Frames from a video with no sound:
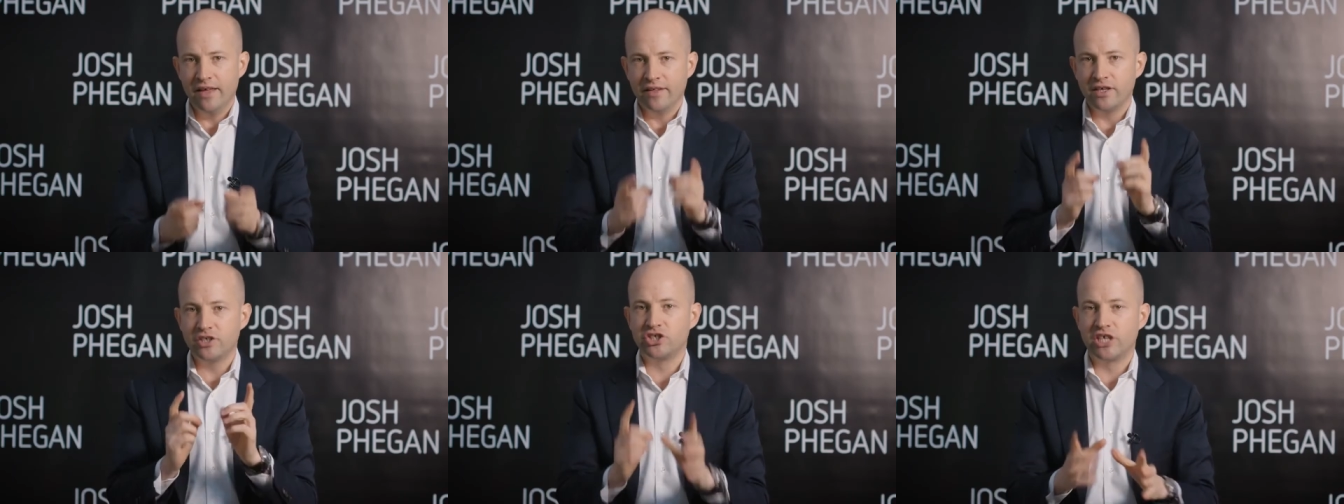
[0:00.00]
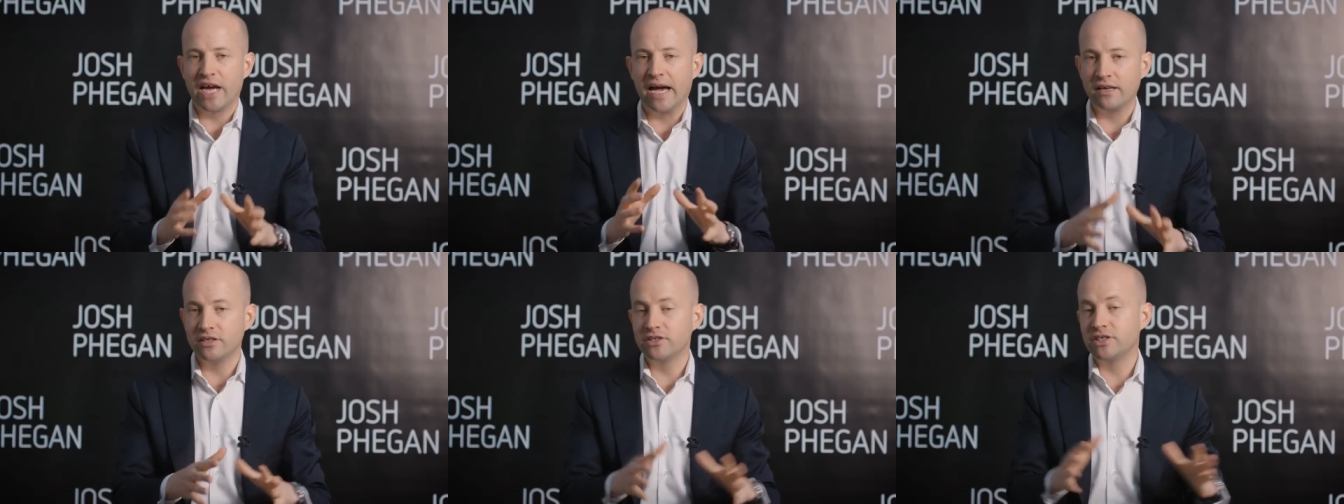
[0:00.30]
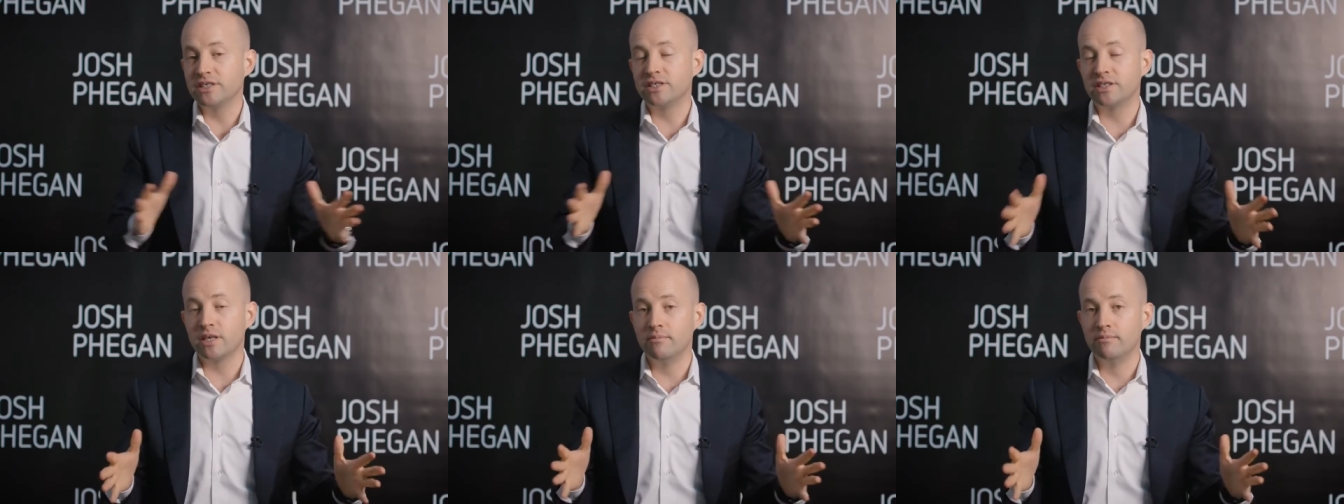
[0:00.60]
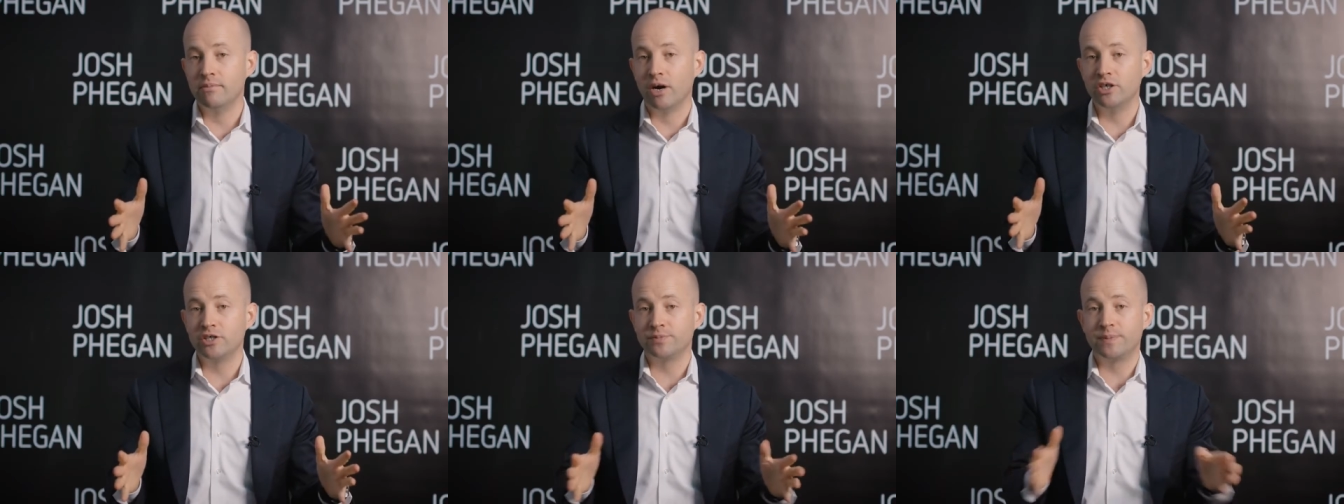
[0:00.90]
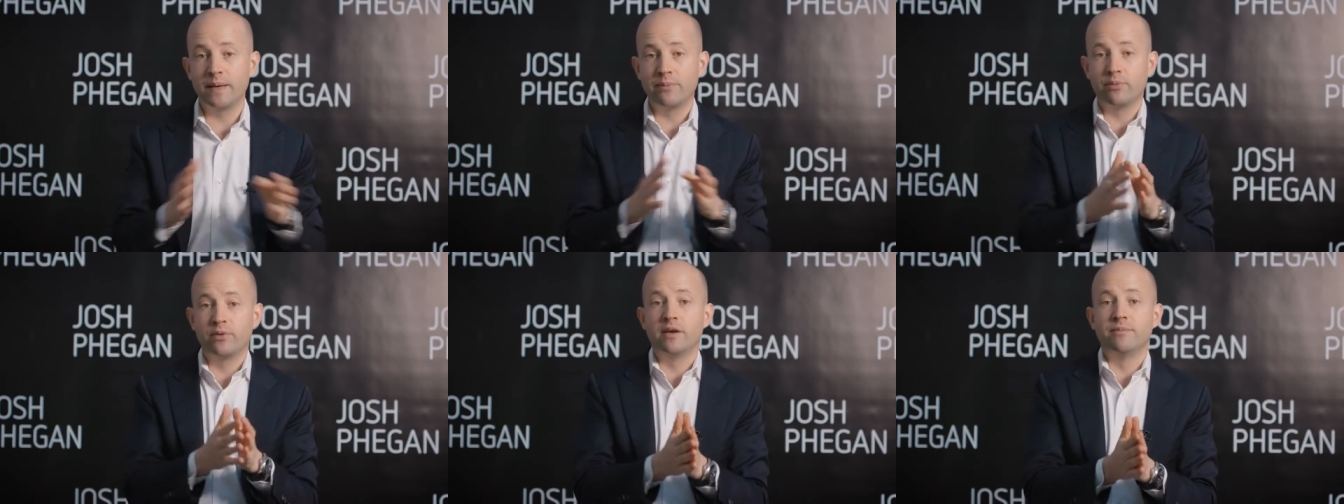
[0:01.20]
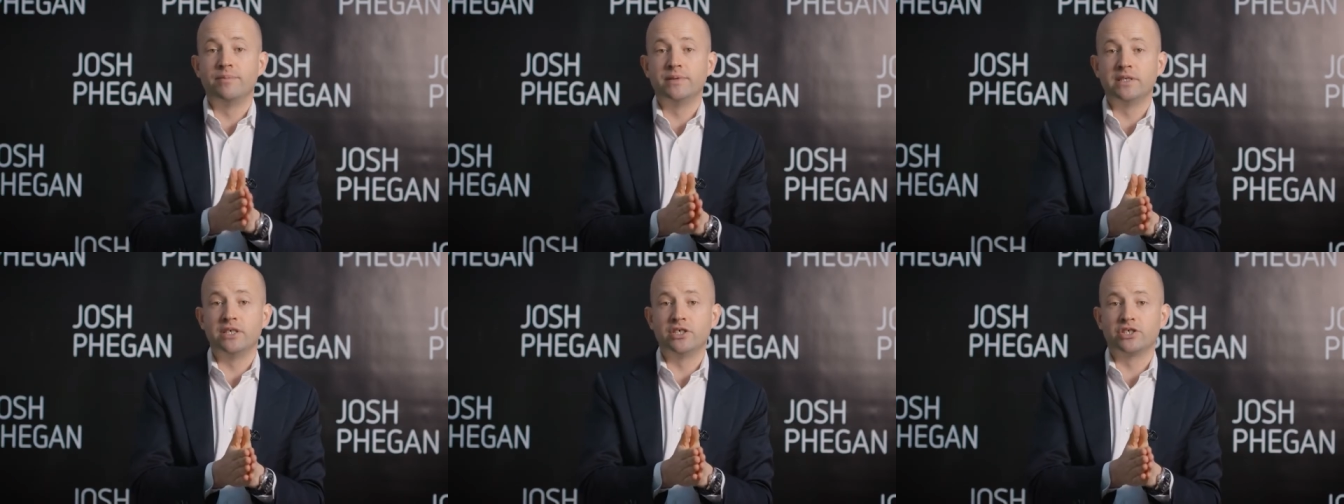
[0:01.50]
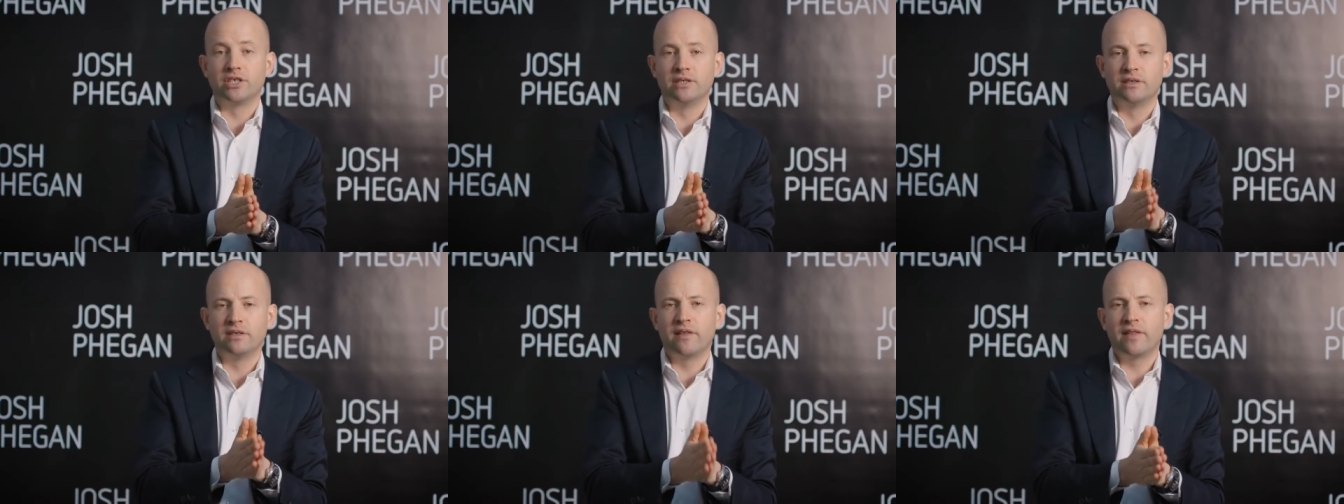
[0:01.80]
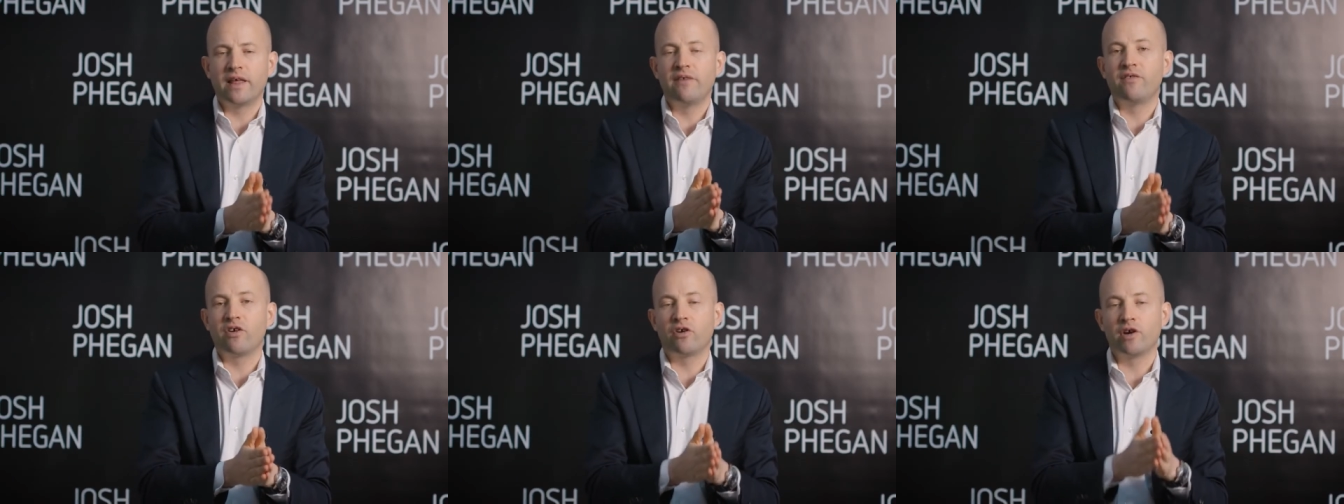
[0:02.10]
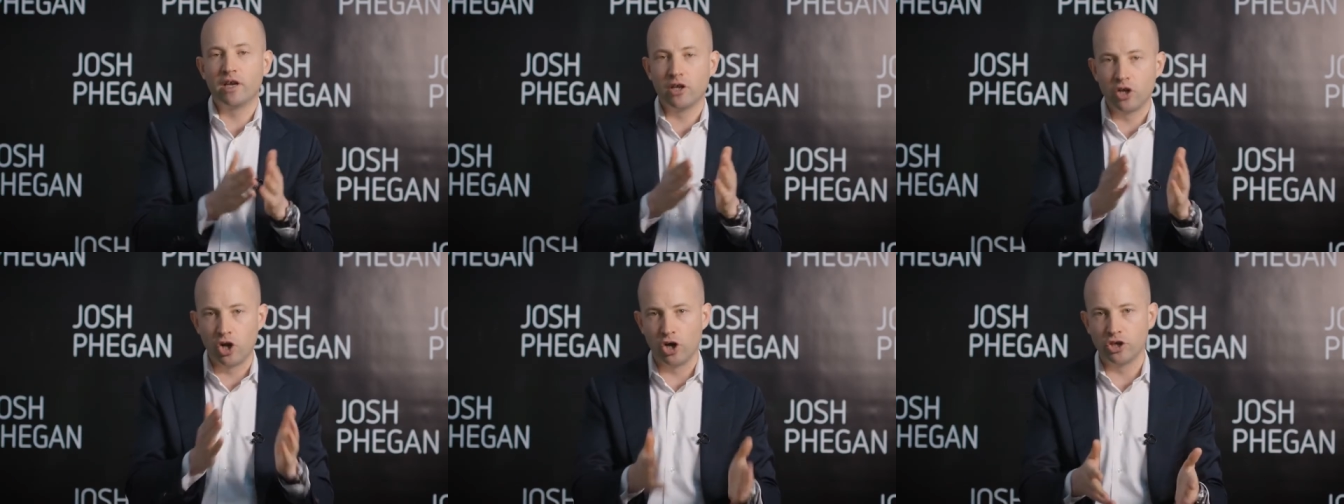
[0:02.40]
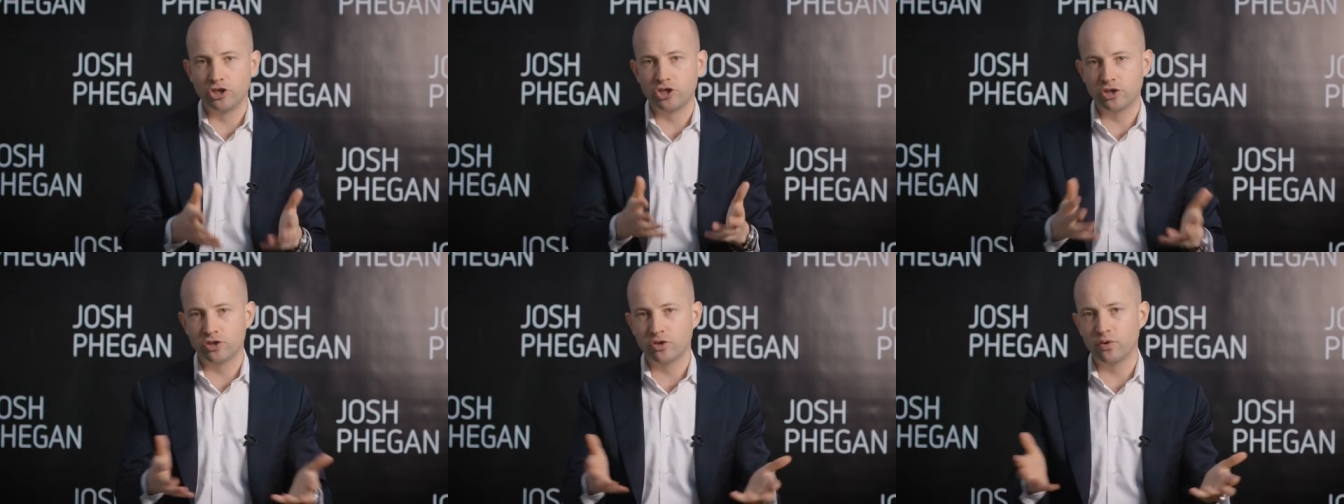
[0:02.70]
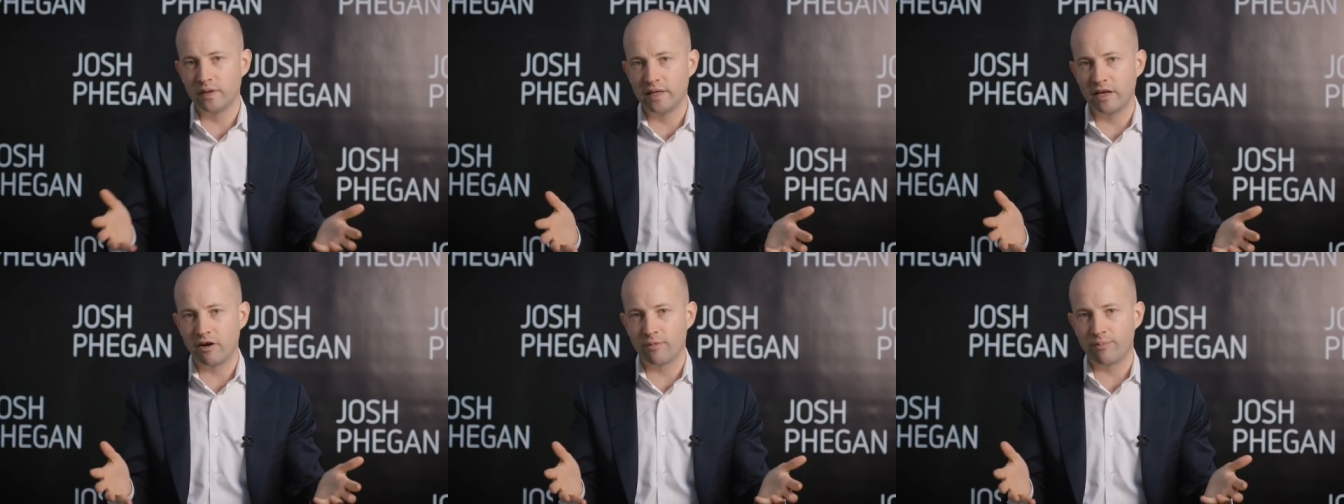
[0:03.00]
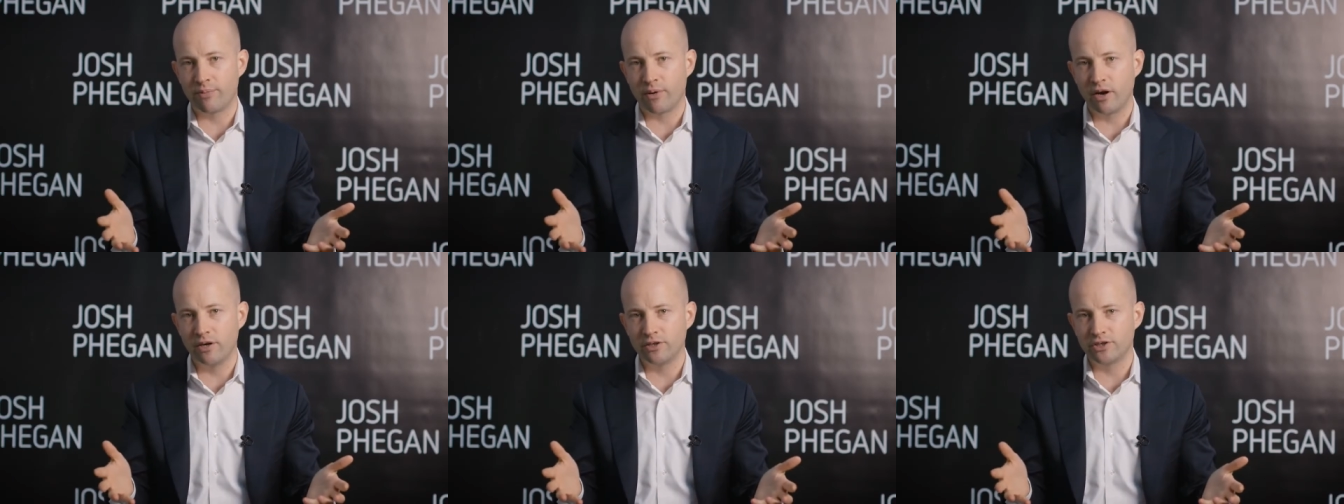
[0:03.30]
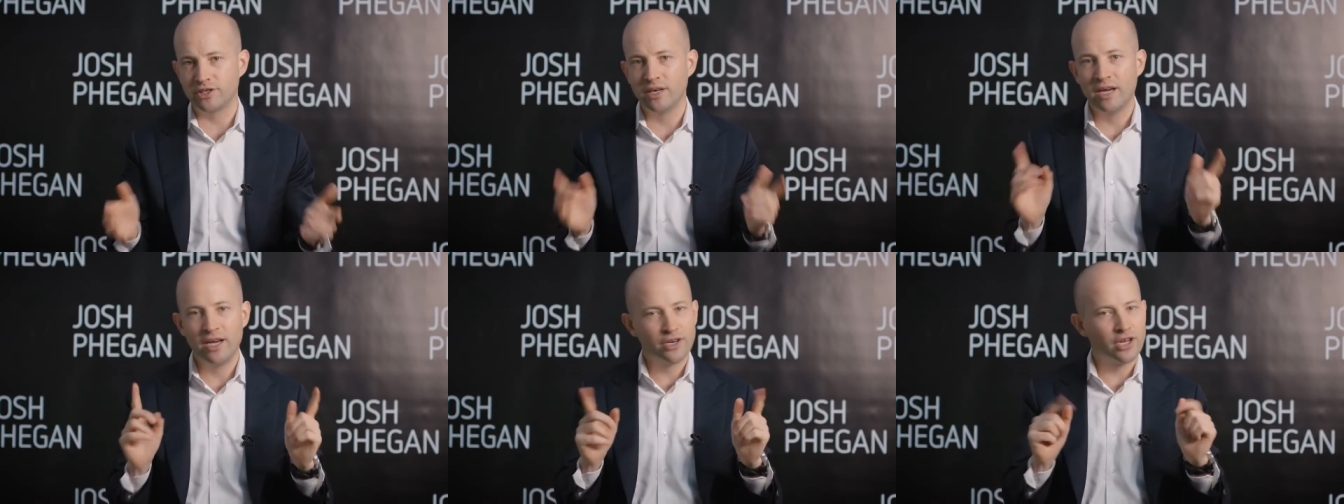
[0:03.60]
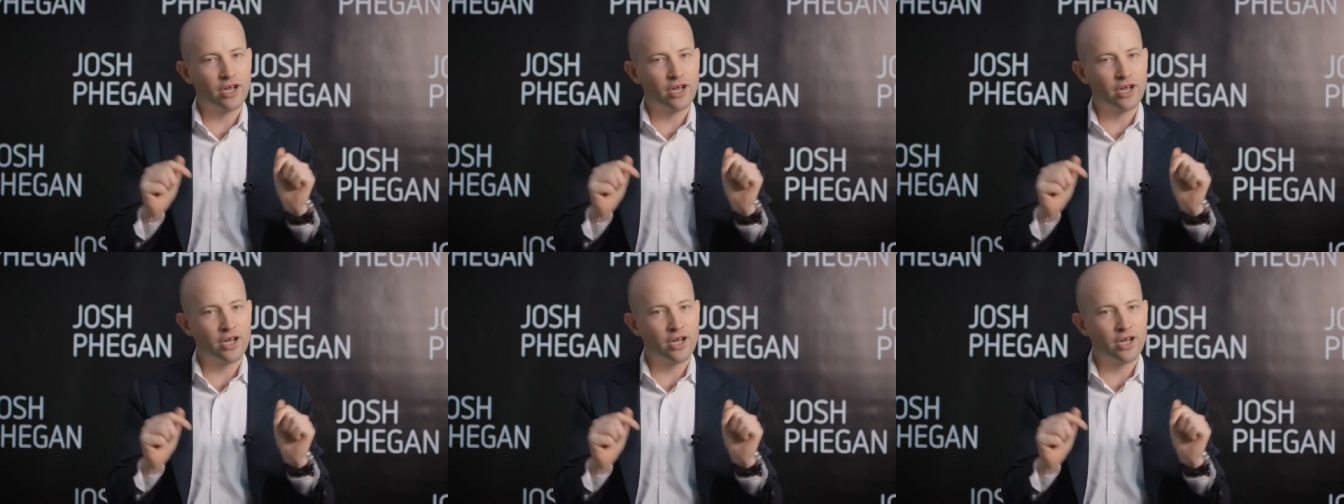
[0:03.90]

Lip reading: The challenge is that most people are in a position that they're very logical in their approach.